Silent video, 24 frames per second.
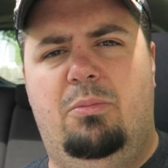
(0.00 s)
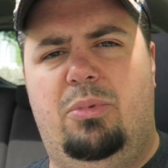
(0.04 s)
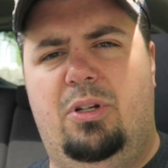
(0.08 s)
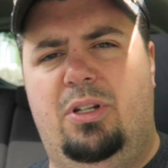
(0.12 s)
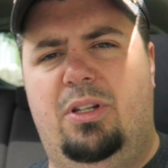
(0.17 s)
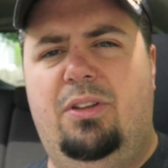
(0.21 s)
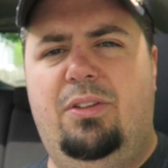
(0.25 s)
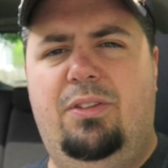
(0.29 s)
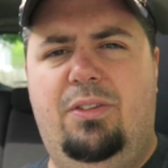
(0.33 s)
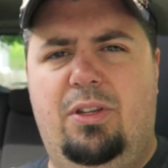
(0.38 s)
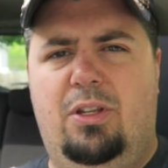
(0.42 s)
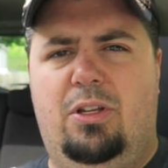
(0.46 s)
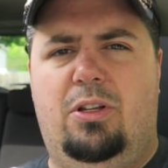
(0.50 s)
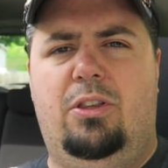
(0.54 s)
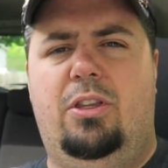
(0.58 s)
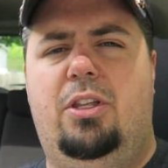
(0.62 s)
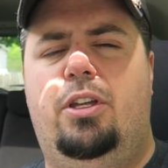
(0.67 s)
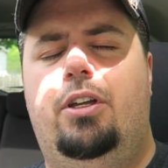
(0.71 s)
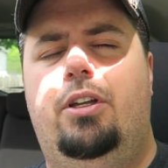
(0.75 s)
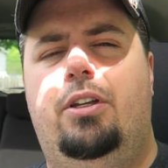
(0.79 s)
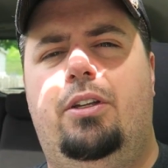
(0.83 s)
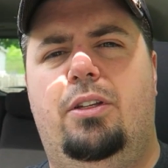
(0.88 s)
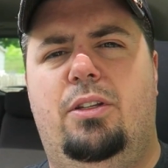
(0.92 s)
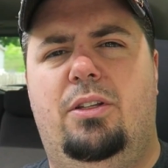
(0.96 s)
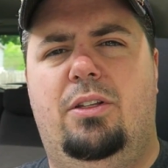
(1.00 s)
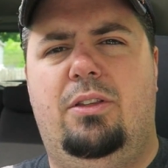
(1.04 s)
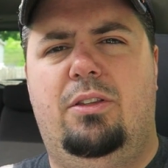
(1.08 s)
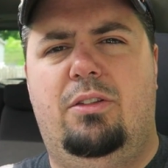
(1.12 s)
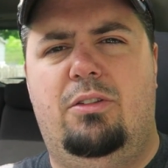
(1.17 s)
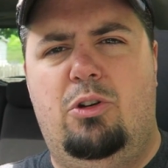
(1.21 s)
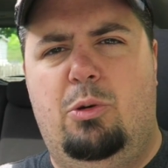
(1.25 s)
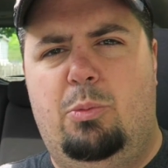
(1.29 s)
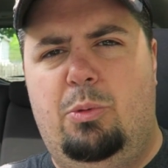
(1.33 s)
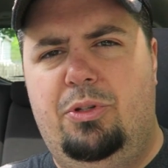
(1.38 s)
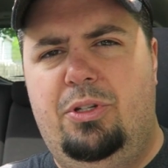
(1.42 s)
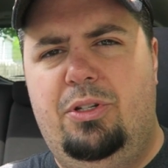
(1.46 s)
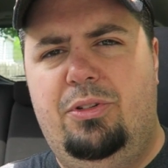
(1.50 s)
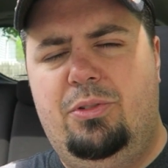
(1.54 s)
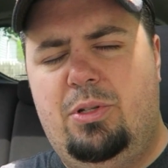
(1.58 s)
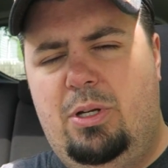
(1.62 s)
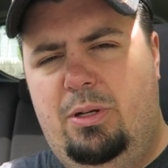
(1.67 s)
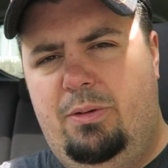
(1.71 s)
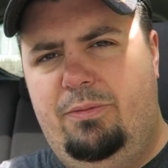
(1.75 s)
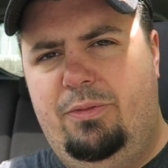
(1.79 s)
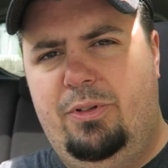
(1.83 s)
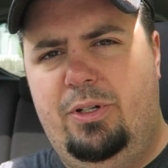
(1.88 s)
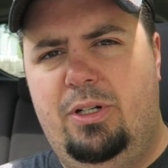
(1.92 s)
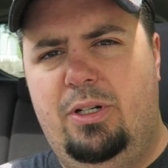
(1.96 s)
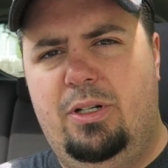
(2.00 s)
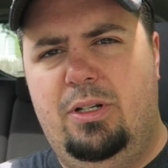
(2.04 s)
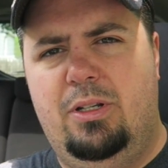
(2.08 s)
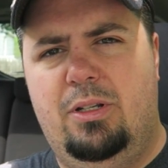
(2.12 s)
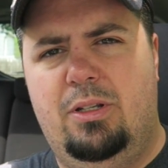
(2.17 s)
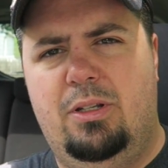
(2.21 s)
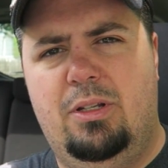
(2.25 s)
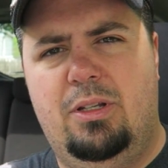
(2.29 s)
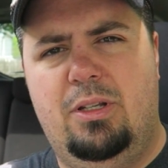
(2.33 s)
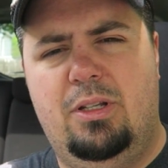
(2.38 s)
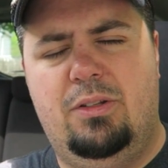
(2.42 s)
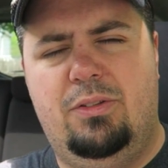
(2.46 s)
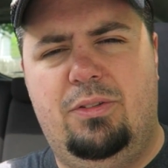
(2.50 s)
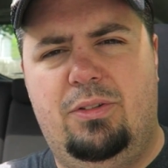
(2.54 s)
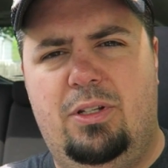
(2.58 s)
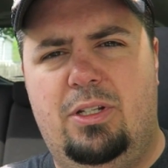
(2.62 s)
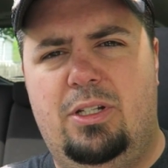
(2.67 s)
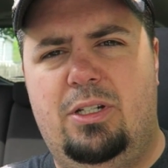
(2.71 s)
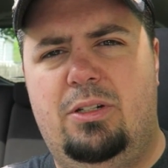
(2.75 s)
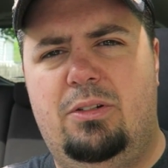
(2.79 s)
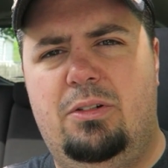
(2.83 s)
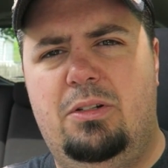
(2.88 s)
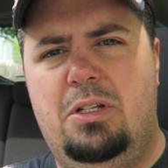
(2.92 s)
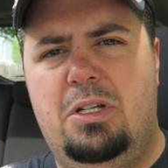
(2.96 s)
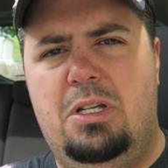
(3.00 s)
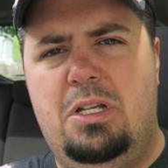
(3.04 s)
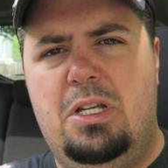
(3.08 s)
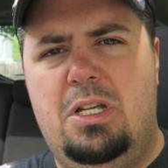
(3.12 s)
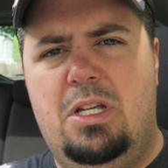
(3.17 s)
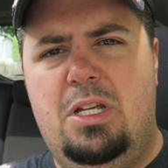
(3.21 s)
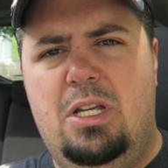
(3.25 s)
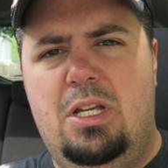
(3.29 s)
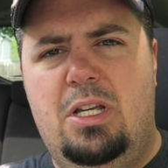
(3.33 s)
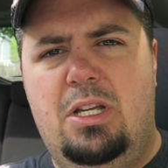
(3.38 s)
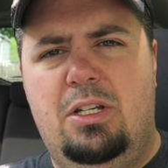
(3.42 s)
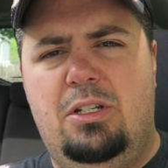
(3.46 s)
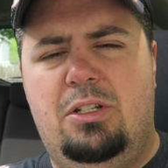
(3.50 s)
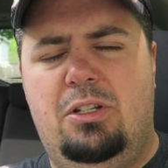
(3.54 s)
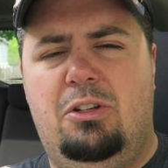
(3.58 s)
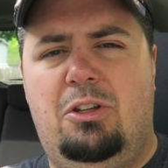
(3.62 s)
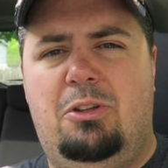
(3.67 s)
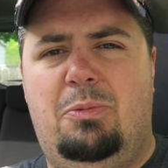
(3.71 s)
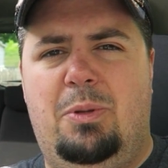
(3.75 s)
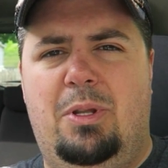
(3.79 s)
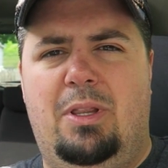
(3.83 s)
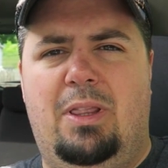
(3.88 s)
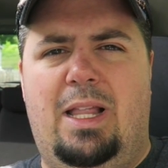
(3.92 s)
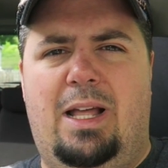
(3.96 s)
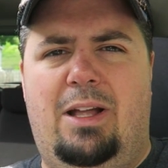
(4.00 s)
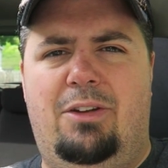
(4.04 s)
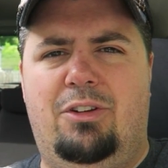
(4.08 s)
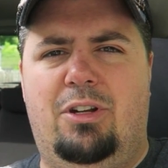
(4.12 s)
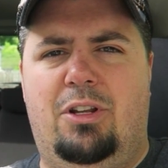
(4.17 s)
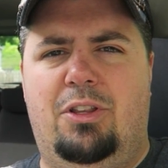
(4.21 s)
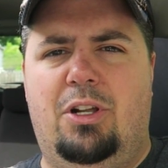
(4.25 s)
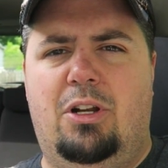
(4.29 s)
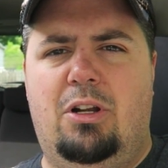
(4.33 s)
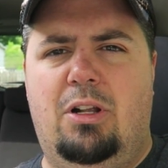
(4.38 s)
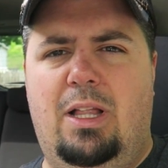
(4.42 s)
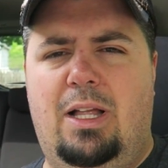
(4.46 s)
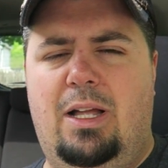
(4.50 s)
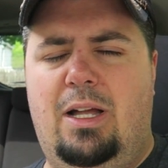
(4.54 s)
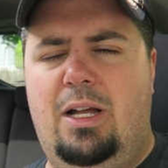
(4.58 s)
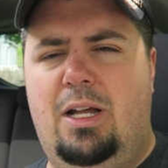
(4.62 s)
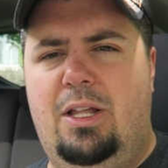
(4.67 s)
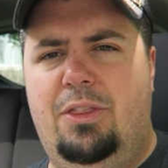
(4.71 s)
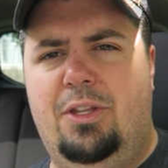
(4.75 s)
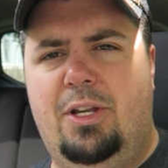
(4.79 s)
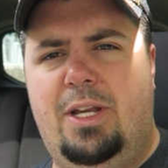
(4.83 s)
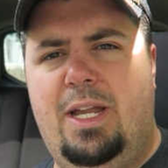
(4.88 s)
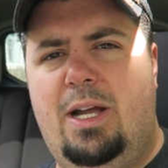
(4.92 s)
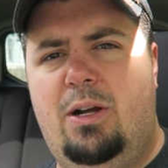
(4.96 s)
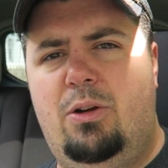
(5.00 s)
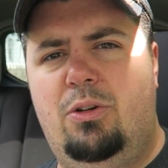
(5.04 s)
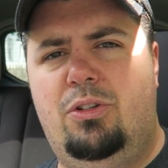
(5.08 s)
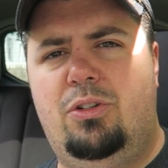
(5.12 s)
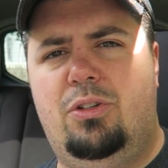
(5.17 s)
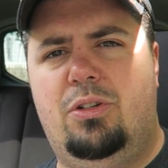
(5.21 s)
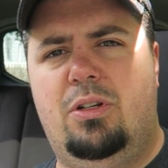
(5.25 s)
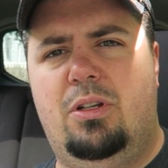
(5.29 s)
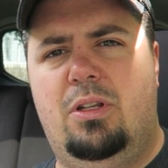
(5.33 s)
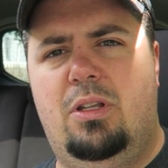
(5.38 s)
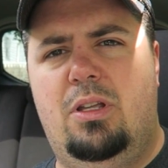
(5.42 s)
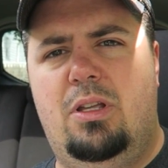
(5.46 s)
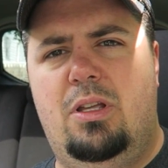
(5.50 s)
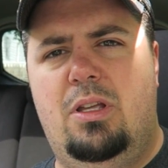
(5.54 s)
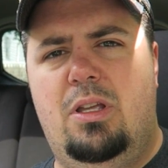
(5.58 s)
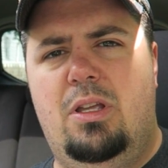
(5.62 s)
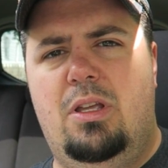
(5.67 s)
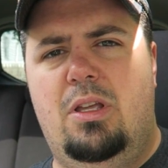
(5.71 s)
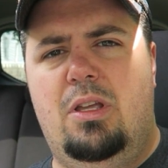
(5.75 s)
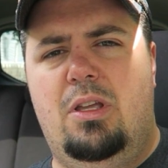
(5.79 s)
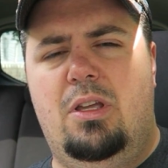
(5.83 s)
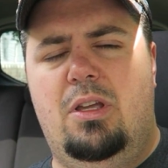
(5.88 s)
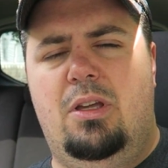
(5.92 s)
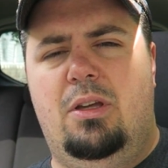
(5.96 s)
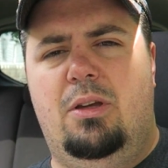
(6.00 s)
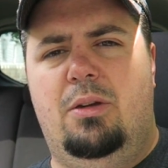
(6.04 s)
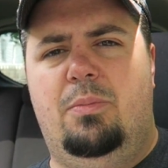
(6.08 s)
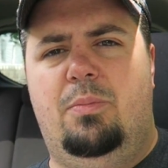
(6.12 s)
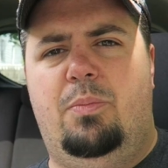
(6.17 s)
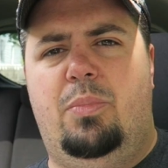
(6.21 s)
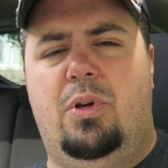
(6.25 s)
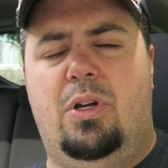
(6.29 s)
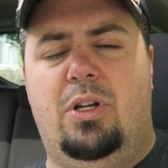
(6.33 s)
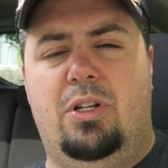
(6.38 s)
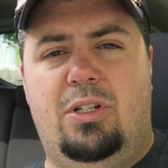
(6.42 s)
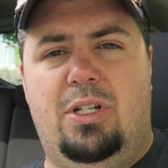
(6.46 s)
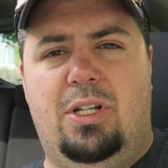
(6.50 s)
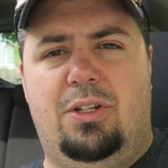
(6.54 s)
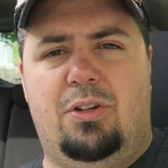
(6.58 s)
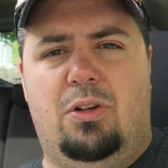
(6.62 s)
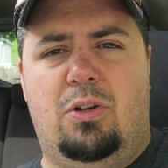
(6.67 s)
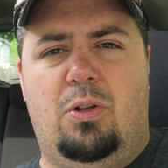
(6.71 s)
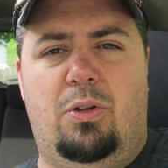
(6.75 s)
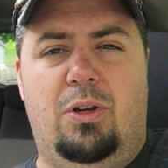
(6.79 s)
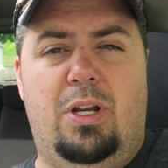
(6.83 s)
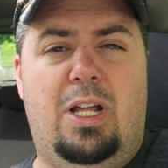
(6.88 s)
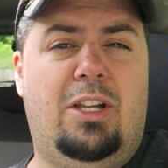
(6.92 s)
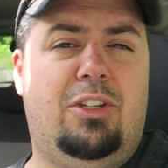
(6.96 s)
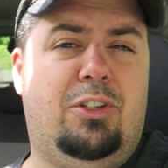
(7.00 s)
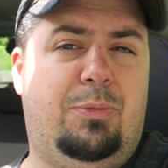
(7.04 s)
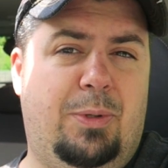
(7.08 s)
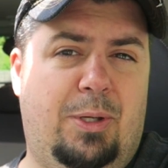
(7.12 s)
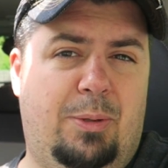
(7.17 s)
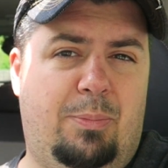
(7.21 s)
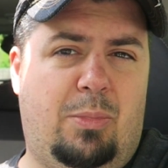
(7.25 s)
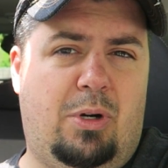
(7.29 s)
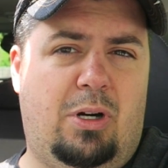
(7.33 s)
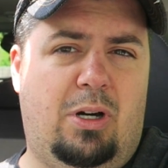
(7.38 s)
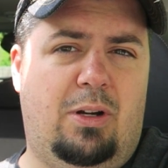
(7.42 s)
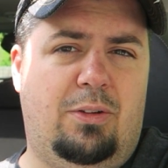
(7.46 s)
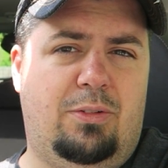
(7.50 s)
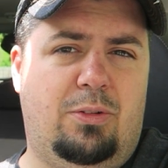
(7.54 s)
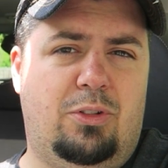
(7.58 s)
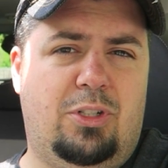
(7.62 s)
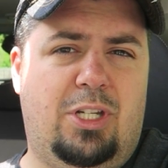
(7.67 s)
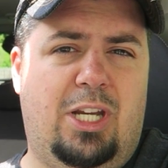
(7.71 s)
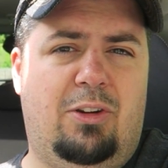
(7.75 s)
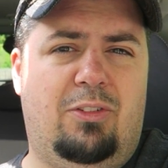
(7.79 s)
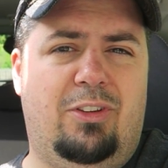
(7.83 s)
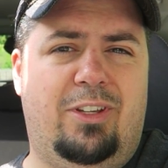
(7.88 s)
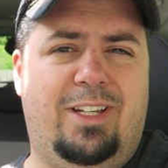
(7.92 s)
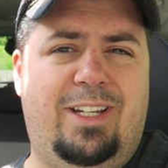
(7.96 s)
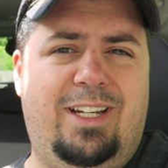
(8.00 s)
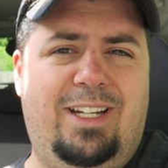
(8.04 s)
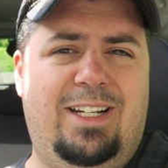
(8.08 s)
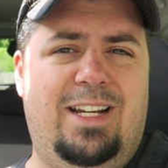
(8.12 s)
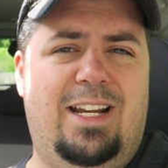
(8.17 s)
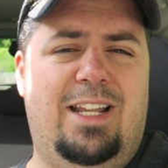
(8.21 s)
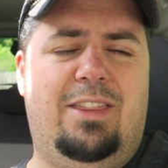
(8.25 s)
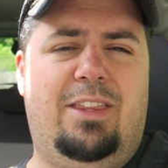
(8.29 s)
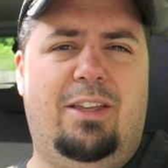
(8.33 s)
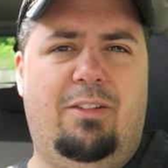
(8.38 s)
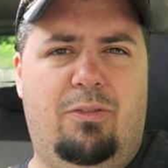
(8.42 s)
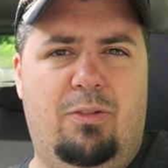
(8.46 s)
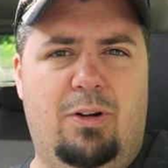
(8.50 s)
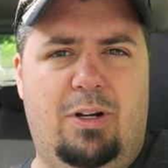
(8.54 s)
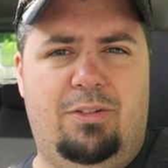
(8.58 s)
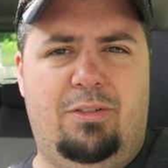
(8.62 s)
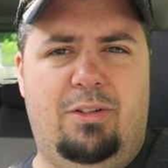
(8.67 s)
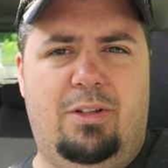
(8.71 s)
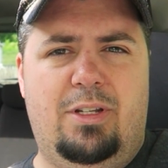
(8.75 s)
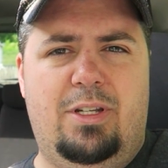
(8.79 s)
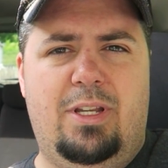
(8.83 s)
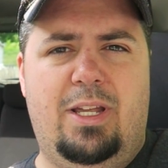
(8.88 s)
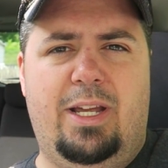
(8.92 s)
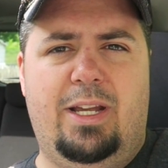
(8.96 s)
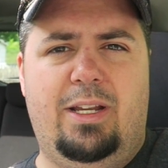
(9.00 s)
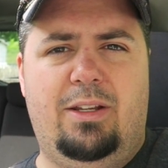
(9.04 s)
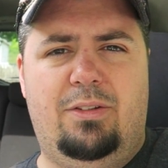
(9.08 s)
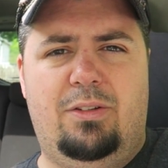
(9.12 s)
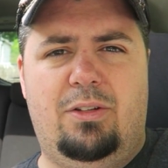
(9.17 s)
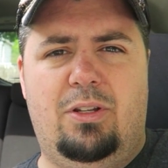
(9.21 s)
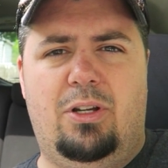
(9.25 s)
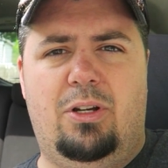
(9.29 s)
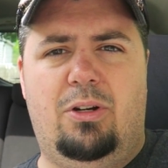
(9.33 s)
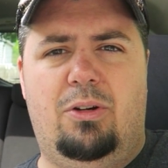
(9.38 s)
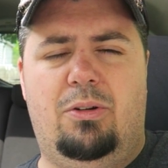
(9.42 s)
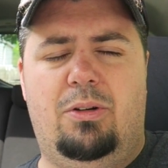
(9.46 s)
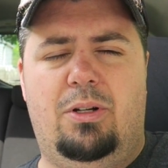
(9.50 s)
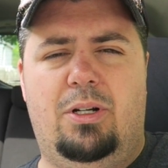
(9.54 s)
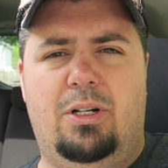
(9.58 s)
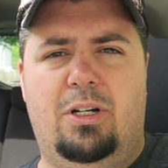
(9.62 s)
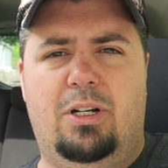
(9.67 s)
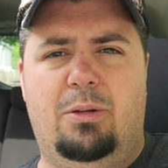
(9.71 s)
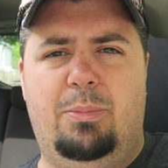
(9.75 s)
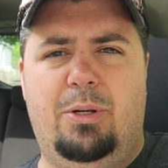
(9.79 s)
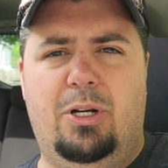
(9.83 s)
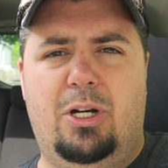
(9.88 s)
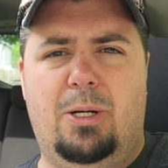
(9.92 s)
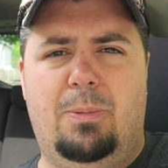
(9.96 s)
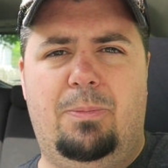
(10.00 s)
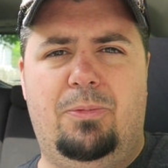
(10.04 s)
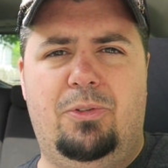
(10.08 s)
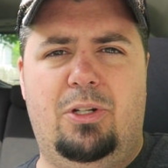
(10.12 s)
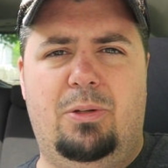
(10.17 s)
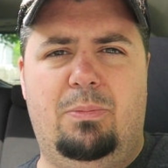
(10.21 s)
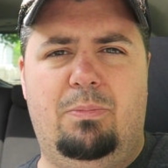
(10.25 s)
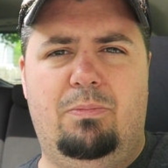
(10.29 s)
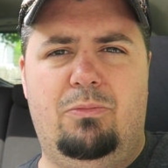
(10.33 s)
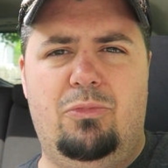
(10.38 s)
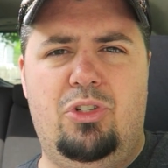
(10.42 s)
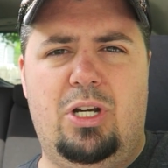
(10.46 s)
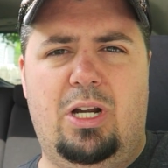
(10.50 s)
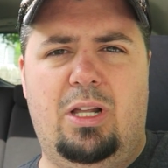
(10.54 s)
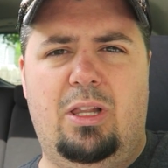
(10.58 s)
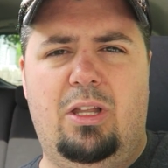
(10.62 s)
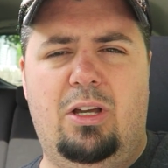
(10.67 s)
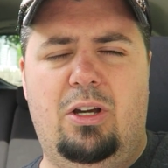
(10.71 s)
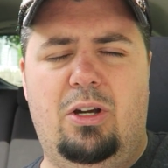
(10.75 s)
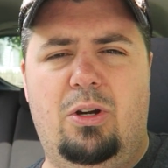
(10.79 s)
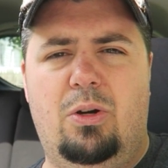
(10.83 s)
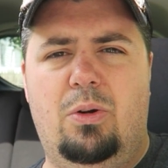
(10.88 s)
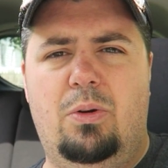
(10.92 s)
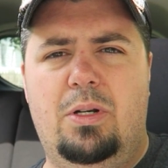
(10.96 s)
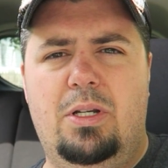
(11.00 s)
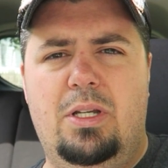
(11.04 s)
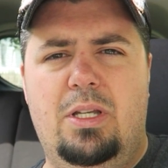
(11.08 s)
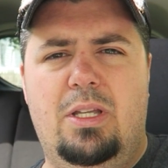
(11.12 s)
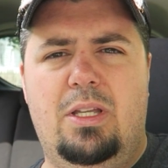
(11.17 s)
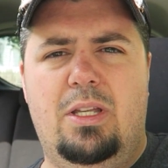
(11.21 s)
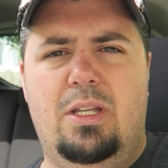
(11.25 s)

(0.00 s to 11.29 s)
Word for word: but still the, the normal discomfort. So she's just been lounging on the, on the couch. But she has her colonoscopy tomorrow, so she can't really eat anything for the rest of the day. So I'm gonna pick up some Jello